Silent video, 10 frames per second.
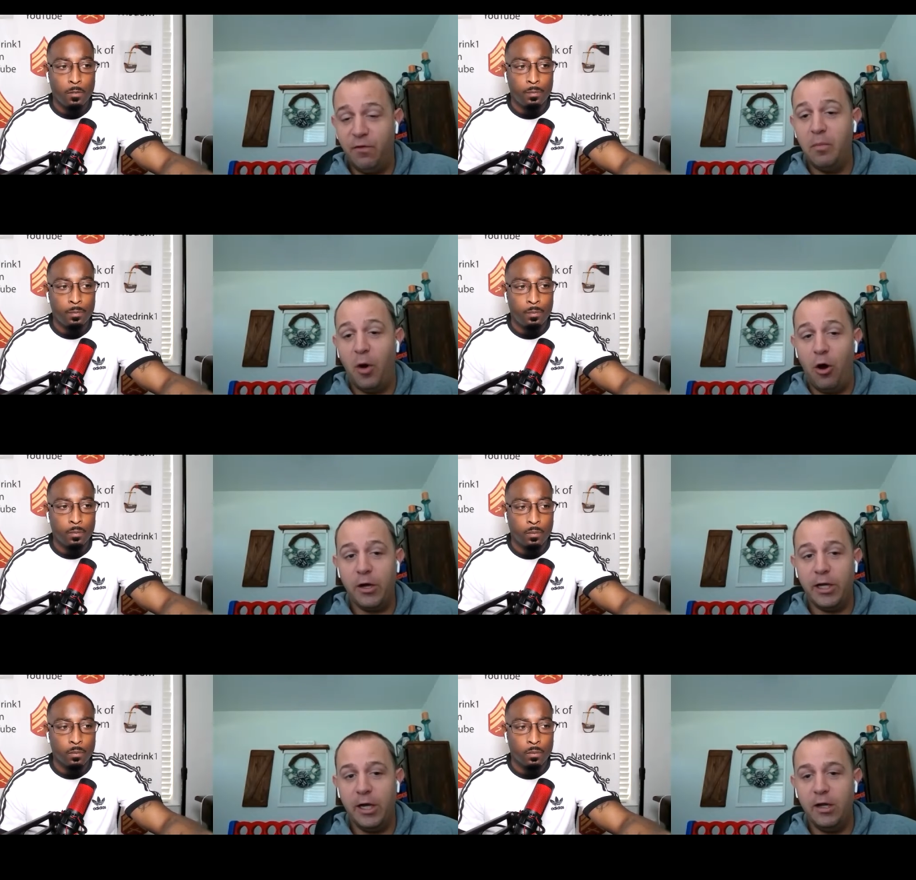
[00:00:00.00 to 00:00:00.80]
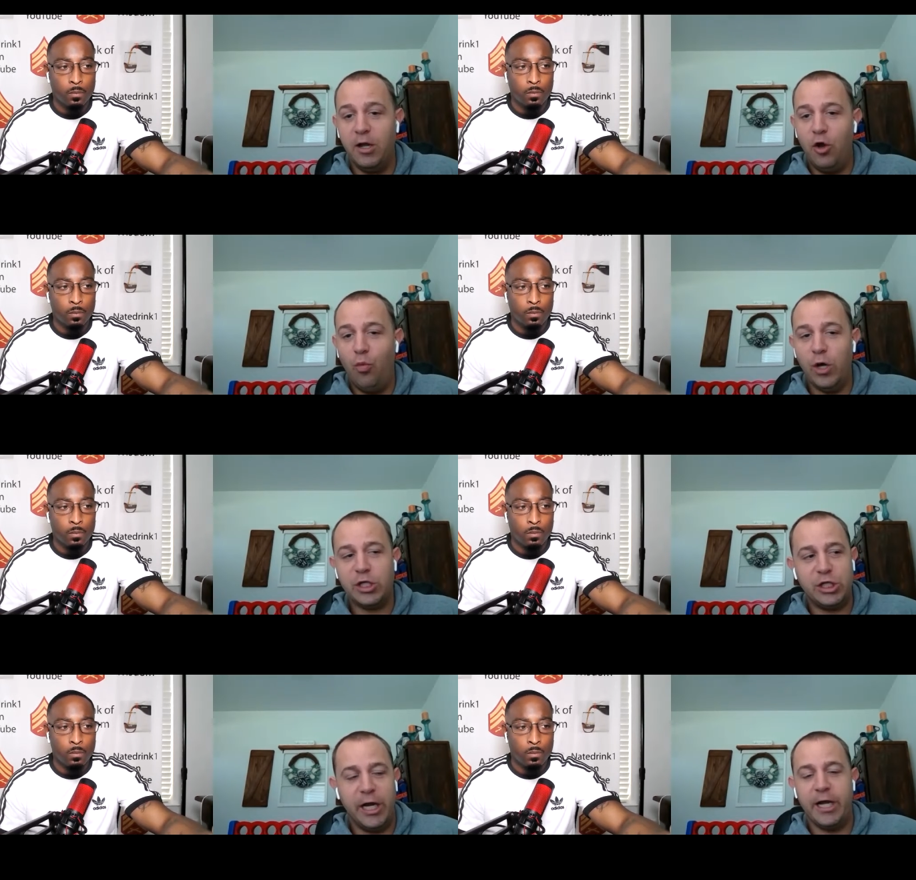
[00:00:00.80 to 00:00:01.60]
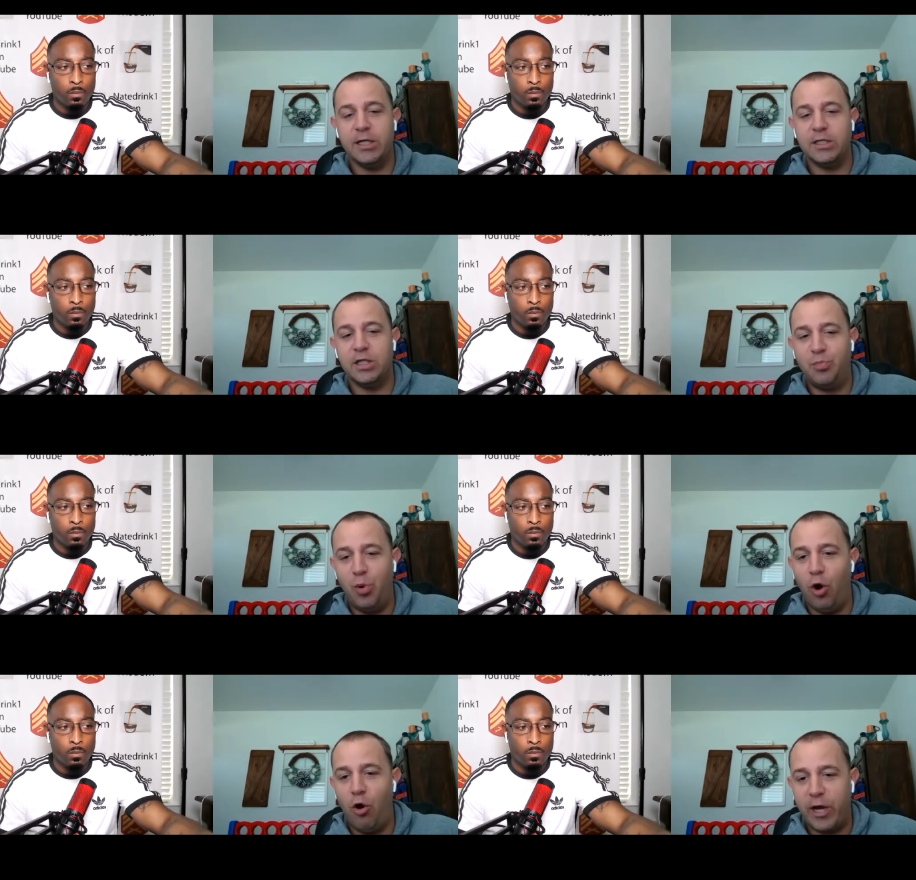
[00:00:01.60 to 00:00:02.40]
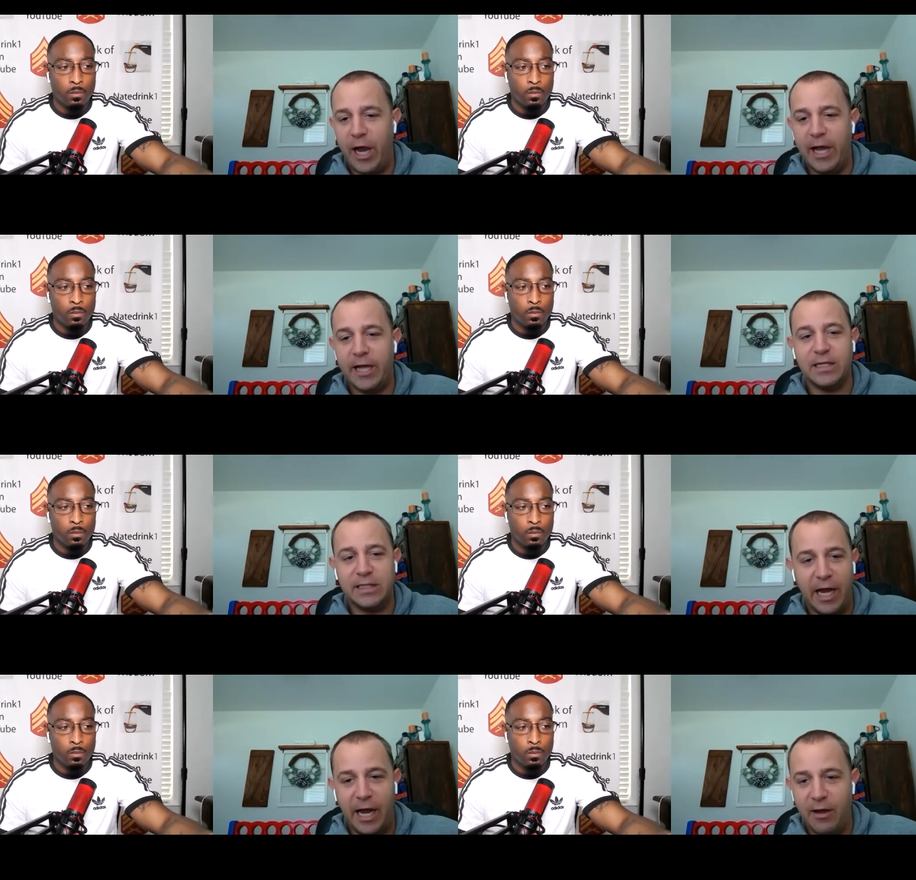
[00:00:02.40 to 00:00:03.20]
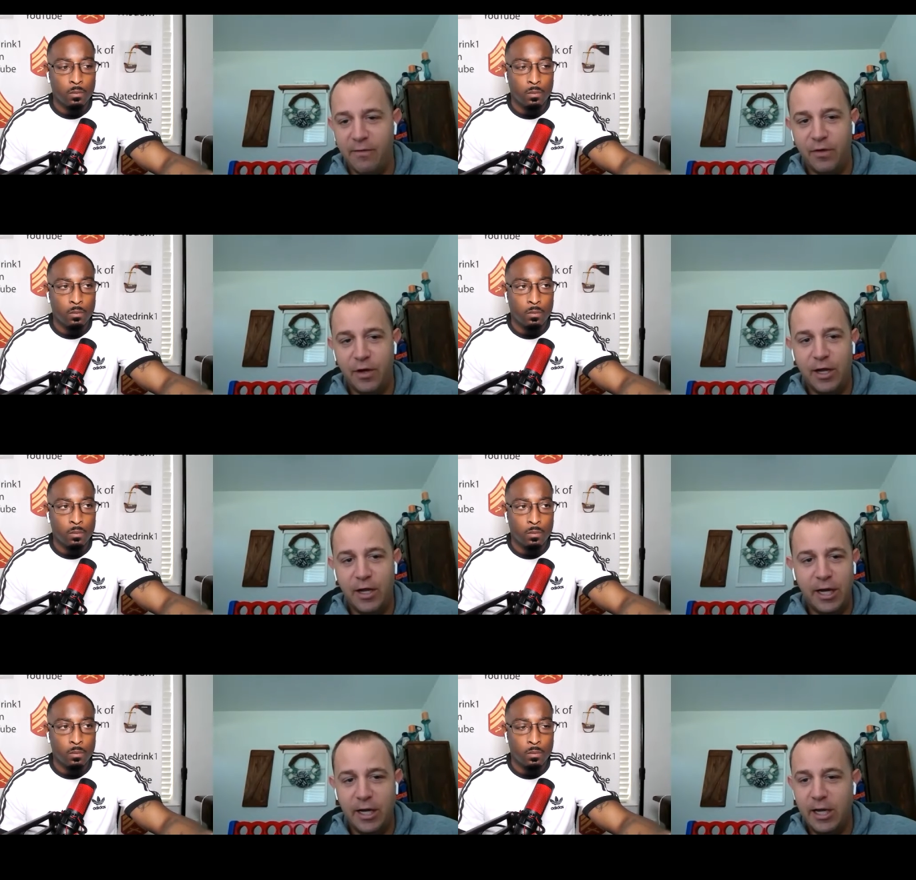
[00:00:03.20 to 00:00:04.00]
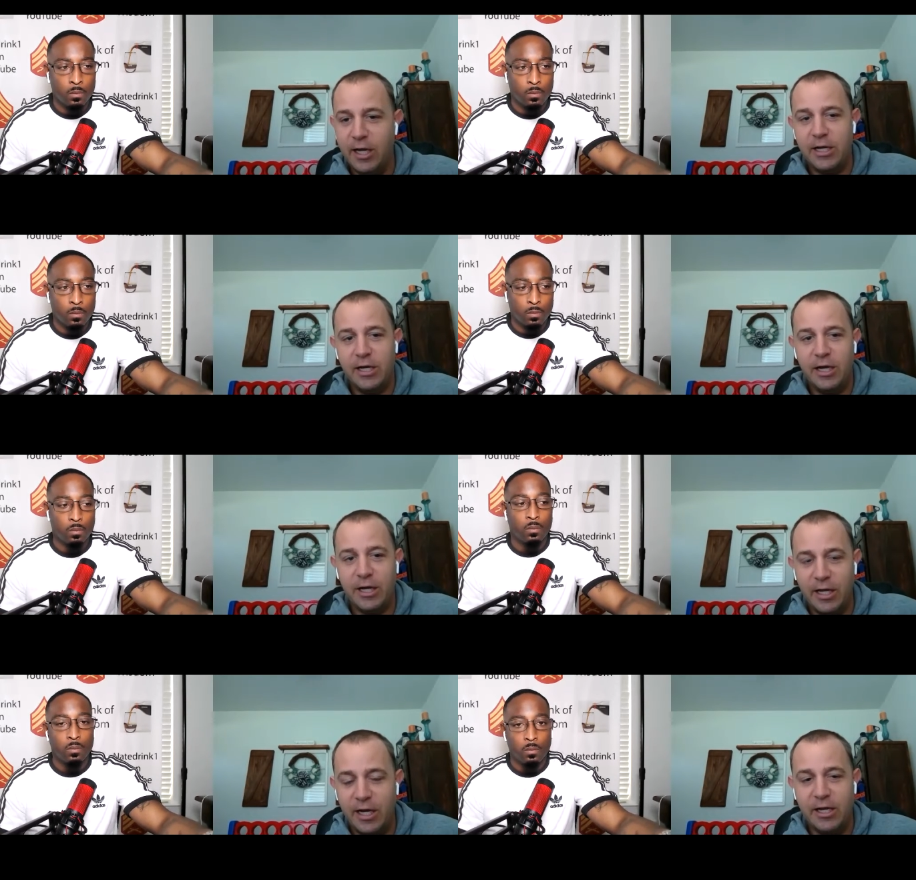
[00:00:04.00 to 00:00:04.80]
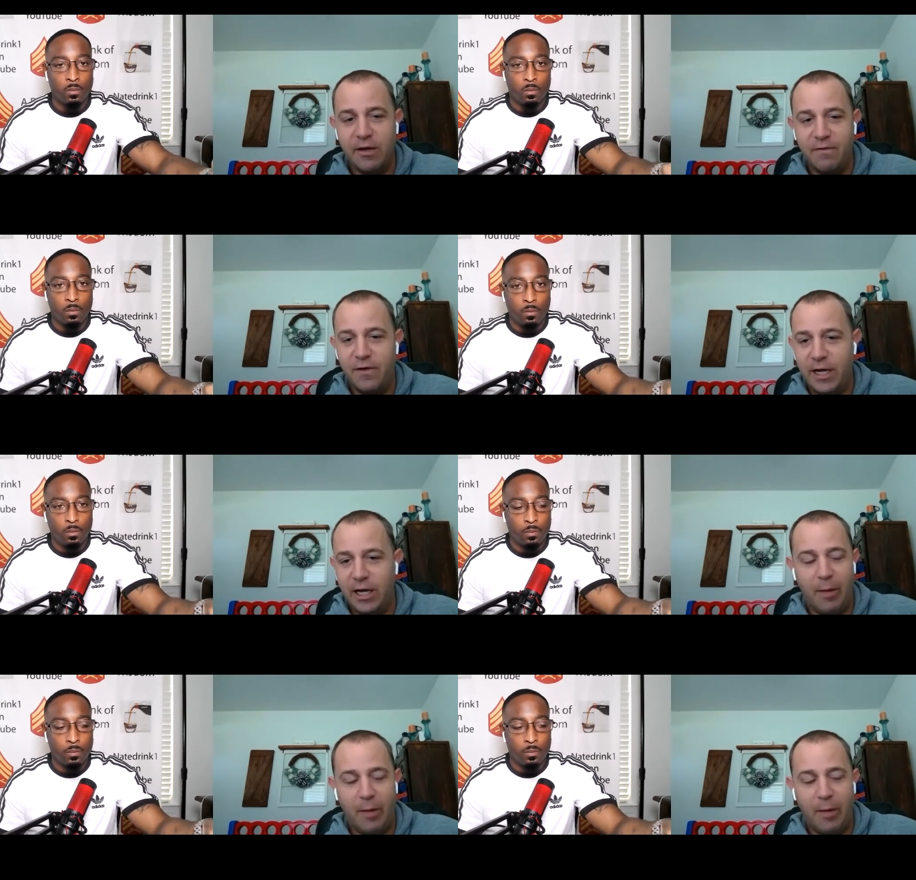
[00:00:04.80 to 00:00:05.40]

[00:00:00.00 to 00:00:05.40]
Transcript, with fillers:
Speaker 1: football again. What chance does poor old Kansas have in any in any event?